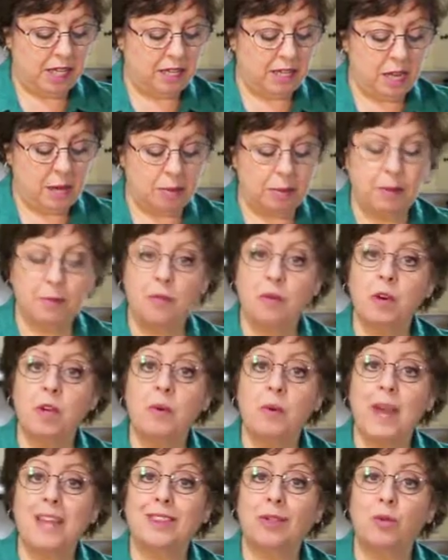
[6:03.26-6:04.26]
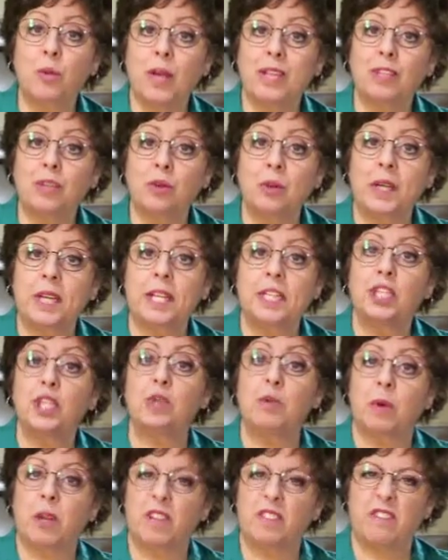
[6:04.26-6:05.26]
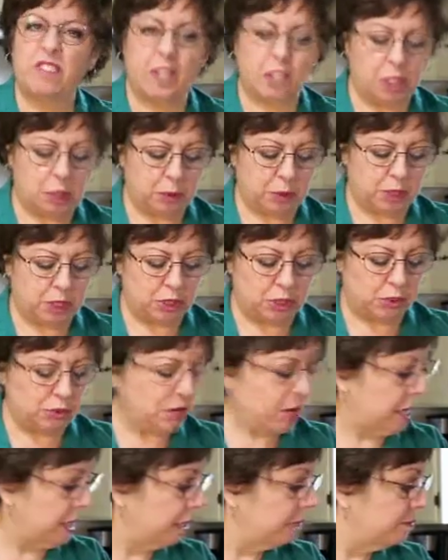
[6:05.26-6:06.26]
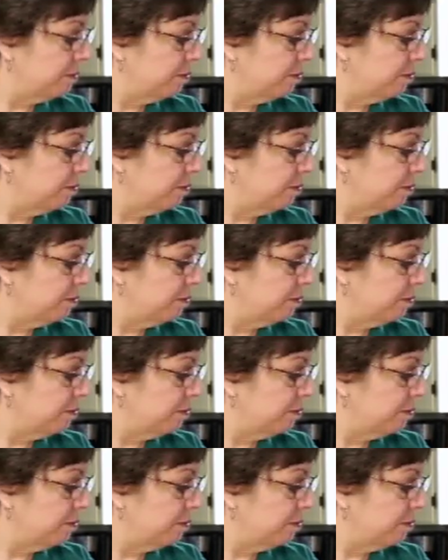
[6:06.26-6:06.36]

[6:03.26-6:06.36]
Now before you add the wet ingredients, you want to finish with the dry.